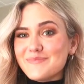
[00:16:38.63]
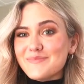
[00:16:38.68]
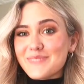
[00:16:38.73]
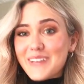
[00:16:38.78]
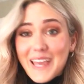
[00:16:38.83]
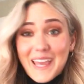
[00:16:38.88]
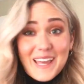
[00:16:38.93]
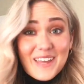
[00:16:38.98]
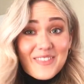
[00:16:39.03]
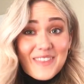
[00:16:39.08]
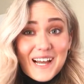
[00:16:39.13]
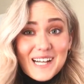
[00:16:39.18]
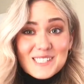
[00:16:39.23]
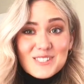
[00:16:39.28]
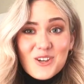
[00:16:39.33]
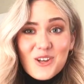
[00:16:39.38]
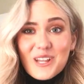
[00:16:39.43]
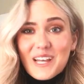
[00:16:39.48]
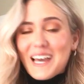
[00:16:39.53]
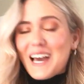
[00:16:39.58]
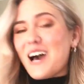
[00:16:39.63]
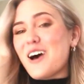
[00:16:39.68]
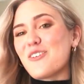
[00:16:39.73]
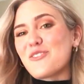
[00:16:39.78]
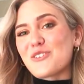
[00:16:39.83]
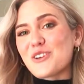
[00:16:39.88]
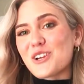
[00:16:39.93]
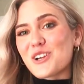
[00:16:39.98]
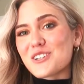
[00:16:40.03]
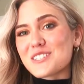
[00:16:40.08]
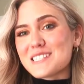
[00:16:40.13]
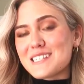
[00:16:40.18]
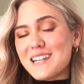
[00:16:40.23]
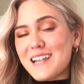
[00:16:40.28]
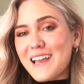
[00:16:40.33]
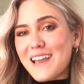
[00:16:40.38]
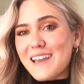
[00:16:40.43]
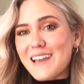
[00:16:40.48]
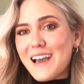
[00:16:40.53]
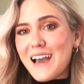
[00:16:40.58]
And that's all I have for y'all
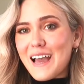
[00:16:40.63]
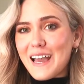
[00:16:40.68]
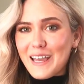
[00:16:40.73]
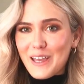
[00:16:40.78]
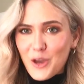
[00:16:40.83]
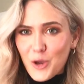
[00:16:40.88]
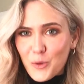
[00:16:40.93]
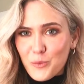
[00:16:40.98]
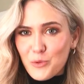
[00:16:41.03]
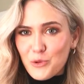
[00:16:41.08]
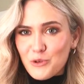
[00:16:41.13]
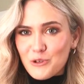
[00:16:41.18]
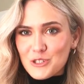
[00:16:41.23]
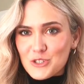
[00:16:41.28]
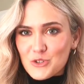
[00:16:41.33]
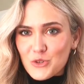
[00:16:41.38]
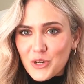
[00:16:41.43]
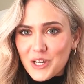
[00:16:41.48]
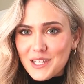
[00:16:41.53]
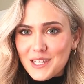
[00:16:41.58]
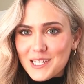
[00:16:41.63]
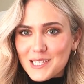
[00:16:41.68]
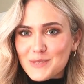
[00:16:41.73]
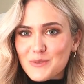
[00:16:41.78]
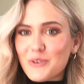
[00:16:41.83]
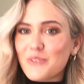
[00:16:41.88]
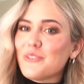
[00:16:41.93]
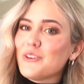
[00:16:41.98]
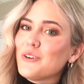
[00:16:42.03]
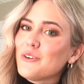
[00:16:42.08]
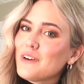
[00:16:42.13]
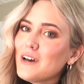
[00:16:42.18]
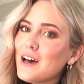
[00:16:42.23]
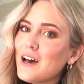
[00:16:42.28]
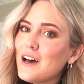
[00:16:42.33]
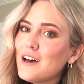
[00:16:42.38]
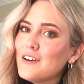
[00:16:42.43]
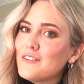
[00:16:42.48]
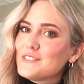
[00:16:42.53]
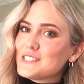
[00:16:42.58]
today. I hope you enjoyed this review
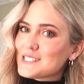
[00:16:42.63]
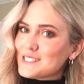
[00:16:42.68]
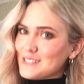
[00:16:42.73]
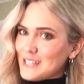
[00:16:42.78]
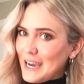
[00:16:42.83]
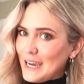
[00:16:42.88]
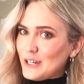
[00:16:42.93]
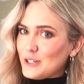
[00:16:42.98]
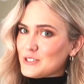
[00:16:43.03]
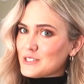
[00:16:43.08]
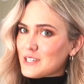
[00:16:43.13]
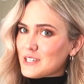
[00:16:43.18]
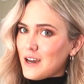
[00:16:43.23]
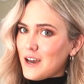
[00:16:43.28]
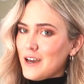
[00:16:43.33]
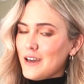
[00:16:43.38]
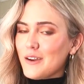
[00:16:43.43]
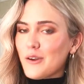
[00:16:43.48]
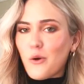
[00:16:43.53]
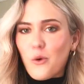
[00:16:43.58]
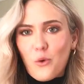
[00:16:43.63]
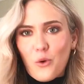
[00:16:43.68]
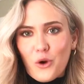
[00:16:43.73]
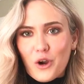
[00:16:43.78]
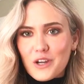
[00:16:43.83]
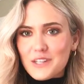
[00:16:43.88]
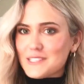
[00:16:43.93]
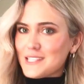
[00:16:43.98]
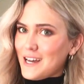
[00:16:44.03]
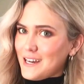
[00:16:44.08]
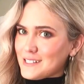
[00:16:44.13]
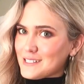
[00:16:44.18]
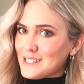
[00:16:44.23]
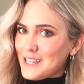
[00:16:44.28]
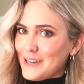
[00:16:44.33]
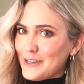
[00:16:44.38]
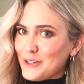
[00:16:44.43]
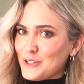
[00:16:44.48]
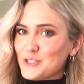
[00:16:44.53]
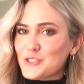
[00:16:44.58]
of Snyder's Cut, or Zack
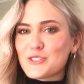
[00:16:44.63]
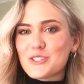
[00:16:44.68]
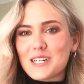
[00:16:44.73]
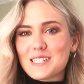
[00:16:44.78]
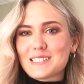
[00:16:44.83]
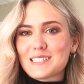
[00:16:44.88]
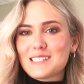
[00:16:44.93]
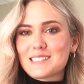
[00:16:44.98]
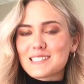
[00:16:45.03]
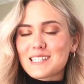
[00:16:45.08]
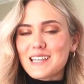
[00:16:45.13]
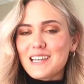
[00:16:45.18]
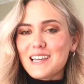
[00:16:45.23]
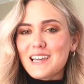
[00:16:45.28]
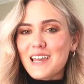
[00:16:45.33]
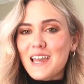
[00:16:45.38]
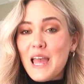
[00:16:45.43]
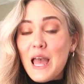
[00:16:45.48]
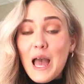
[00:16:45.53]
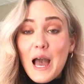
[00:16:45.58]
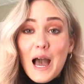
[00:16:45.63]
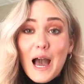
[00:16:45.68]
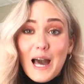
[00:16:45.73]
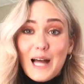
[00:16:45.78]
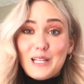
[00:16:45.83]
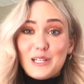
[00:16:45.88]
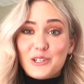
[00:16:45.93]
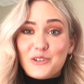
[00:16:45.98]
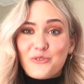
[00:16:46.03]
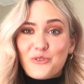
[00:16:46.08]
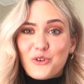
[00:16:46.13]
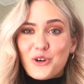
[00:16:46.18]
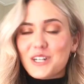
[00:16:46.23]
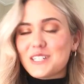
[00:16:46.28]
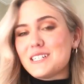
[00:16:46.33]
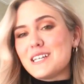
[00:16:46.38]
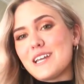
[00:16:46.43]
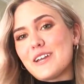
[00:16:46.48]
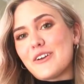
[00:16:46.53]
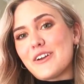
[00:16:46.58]
Snyder's Justice League. I look forward
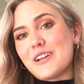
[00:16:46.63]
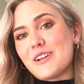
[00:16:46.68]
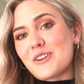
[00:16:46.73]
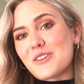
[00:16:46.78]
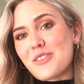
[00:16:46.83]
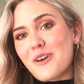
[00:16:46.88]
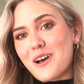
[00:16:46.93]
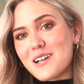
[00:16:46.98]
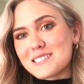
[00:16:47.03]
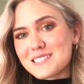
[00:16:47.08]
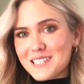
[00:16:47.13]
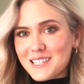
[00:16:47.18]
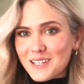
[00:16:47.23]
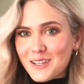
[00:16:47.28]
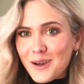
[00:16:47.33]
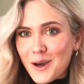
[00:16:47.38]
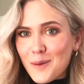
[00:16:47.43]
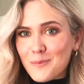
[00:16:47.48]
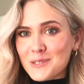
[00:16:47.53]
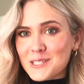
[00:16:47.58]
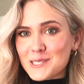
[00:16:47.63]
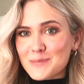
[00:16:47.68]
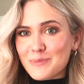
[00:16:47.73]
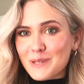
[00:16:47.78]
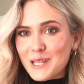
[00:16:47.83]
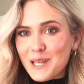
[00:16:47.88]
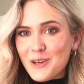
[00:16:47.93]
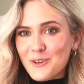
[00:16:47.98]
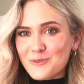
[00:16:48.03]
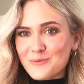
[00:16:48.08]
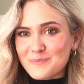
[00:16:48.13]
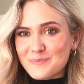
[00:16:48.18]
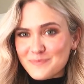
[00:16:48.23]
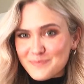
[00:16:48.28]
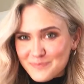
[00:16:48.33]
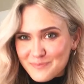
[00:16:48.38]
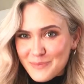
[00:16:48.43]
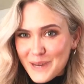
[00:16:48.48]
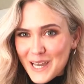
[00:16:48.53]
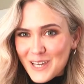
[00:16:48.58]
to hearing your thoughts in the comments below.
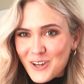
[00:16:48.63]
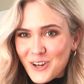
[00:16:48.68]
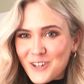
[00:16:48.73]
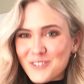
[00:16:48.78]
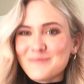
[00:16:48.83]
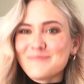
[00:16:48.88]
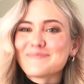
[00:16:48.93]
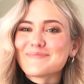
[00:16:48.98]
Bye, y'all.